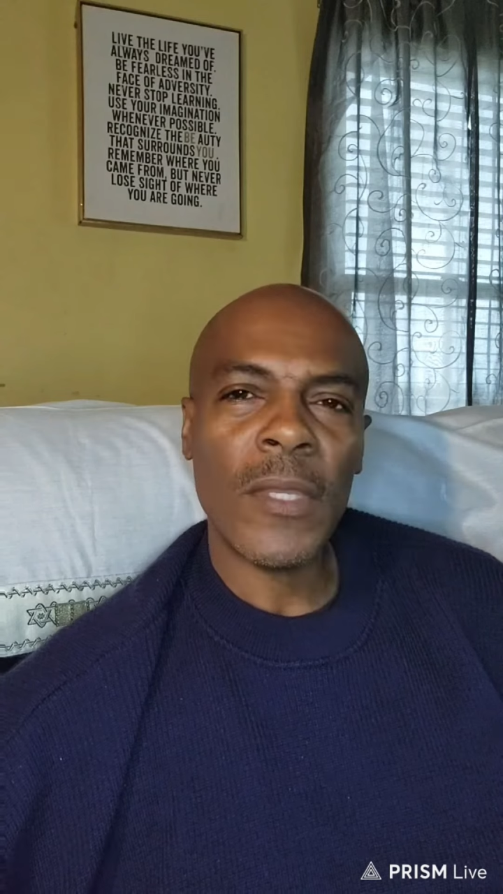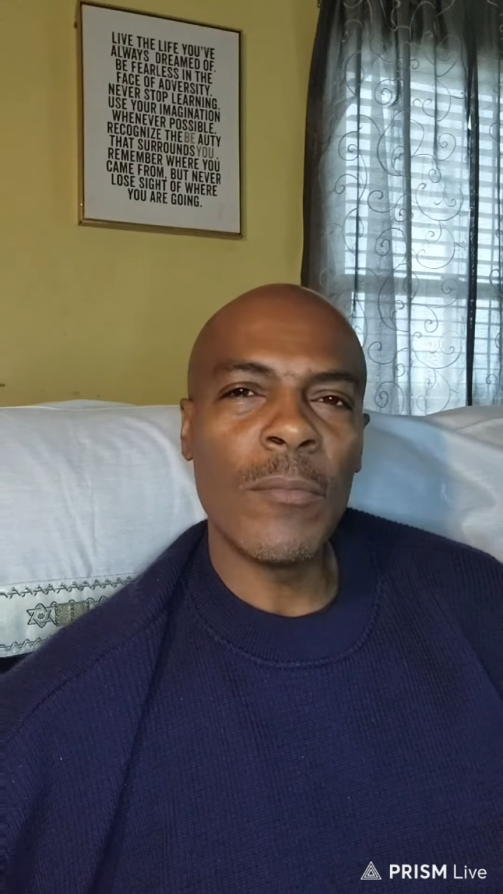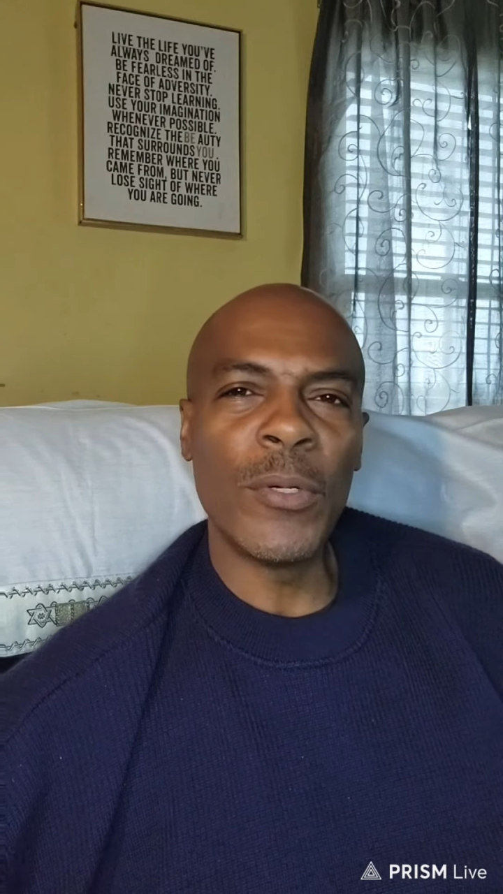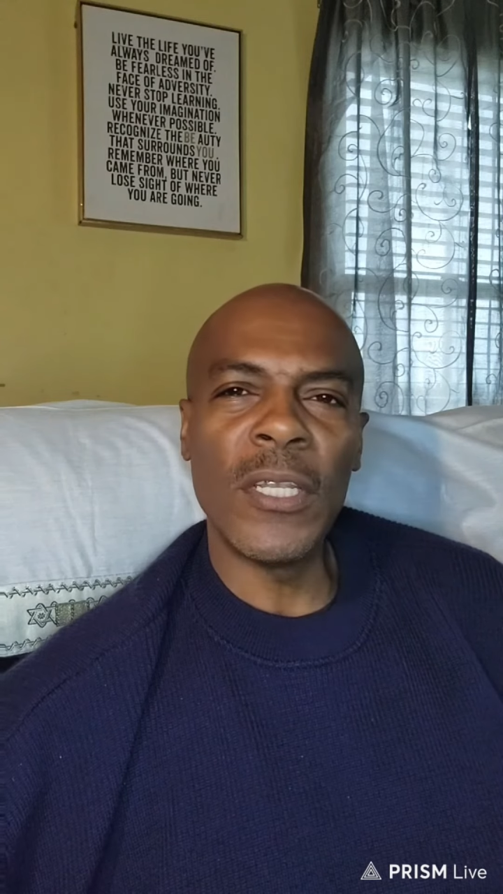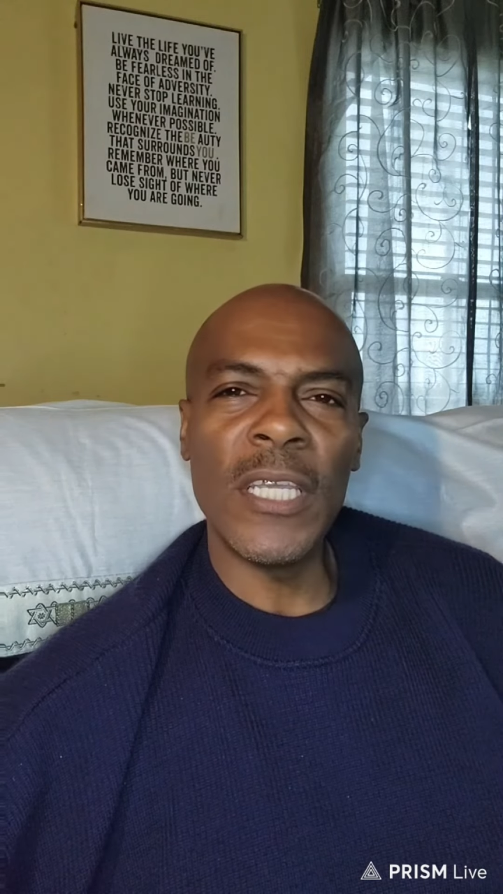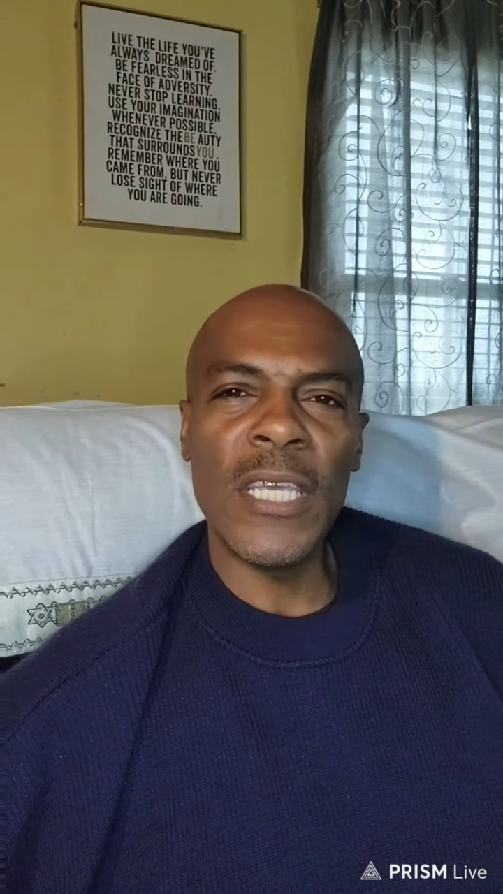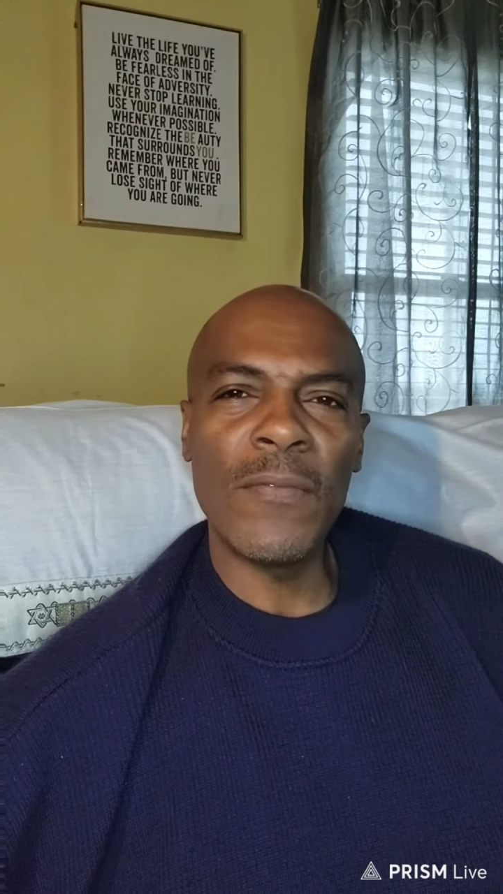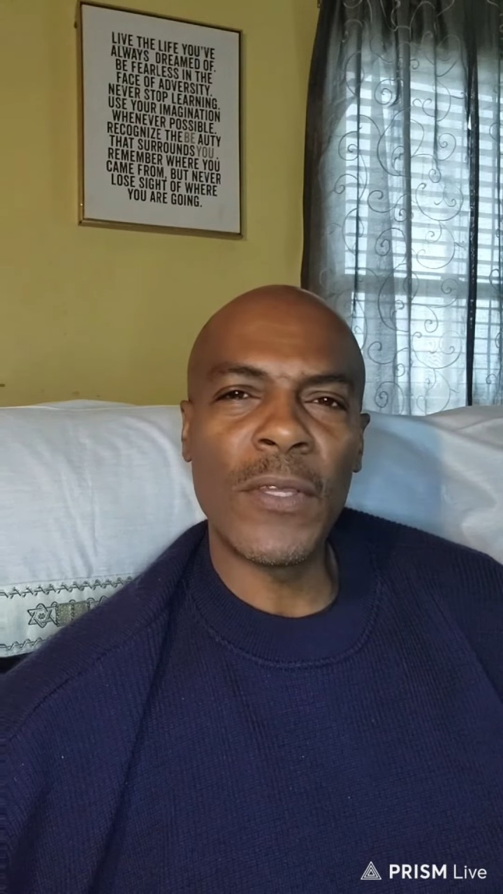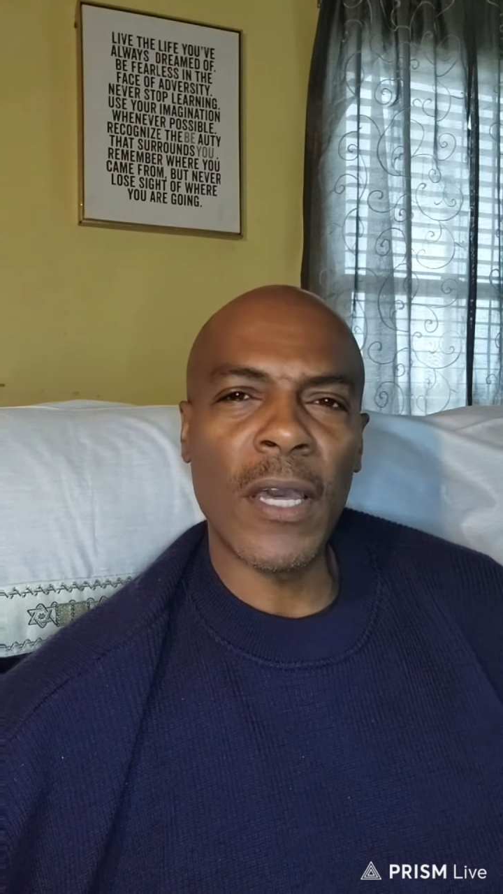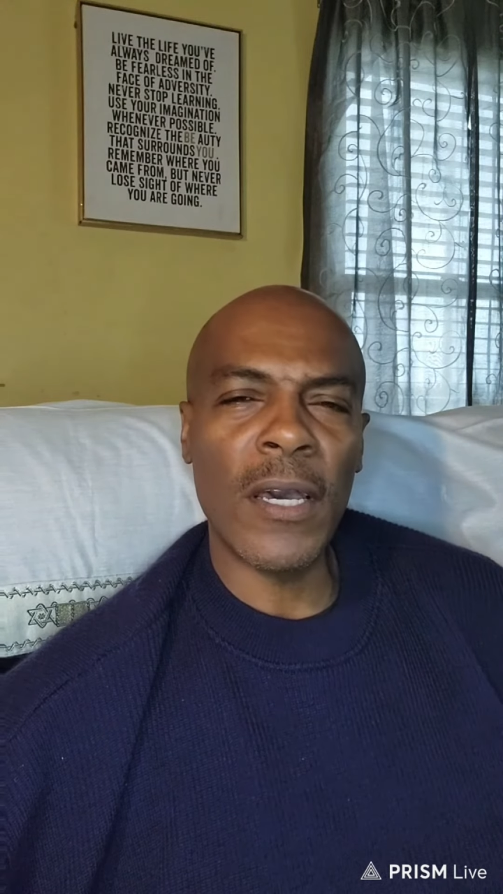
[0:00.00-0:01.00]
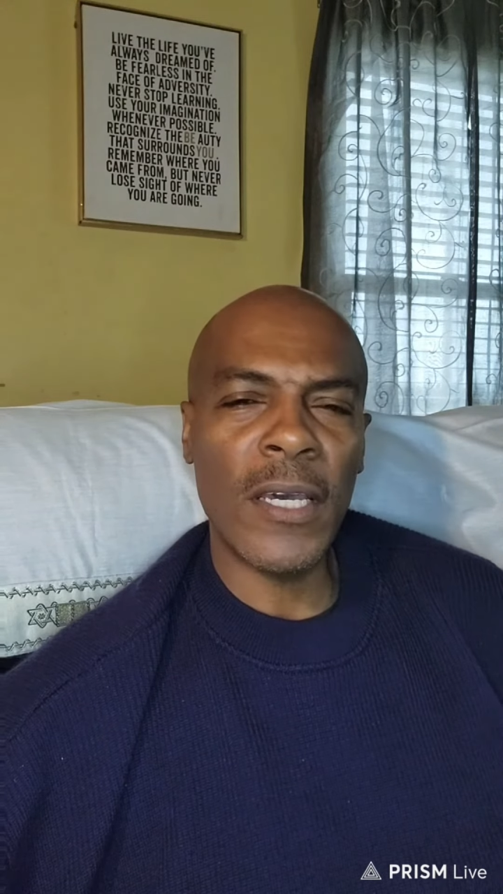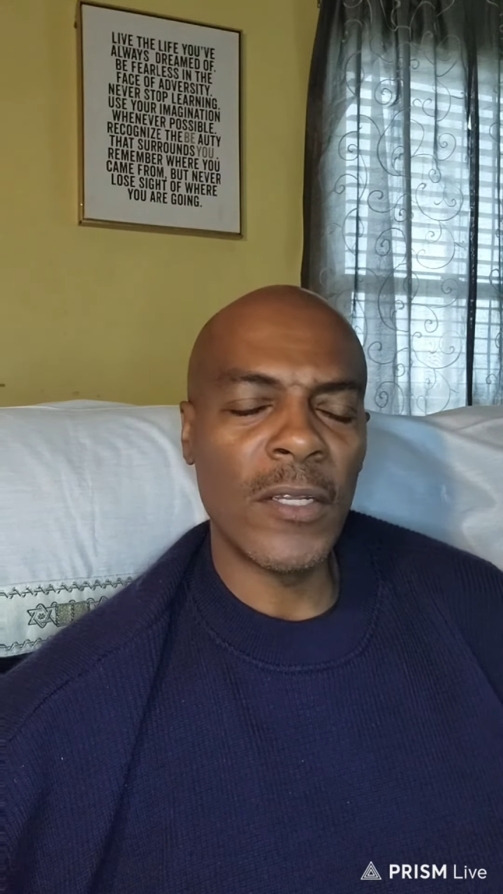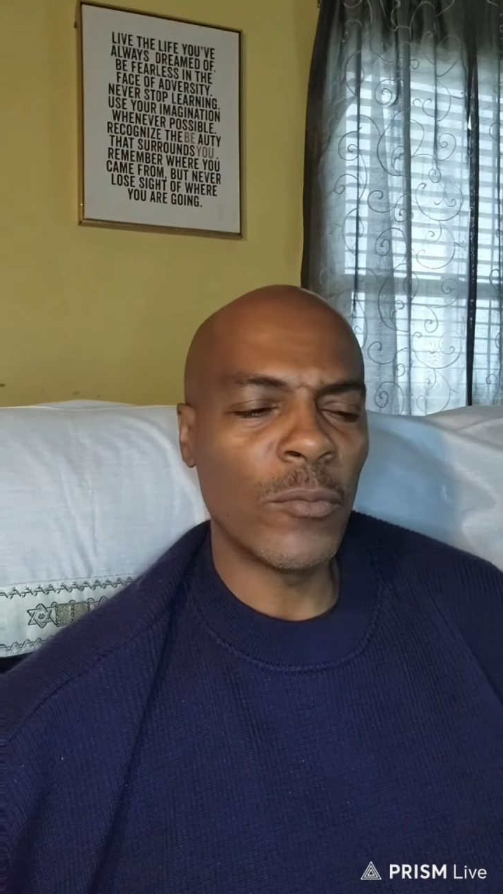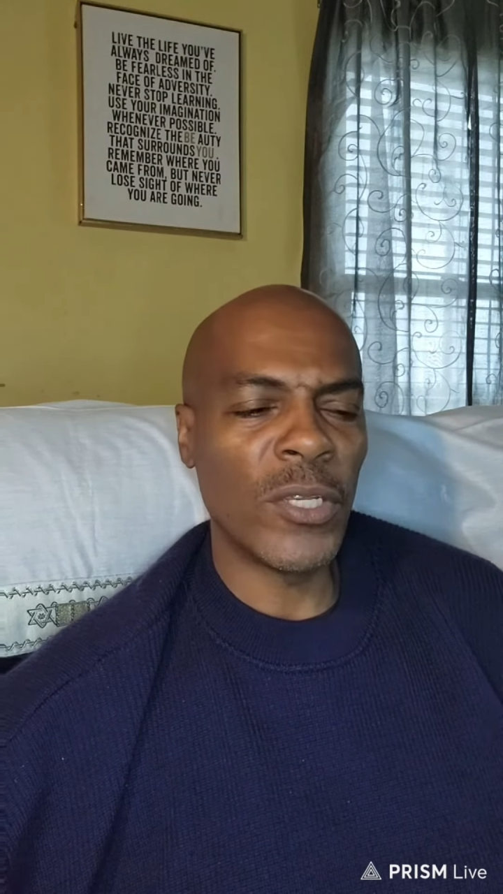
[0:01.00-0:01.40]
Believe God and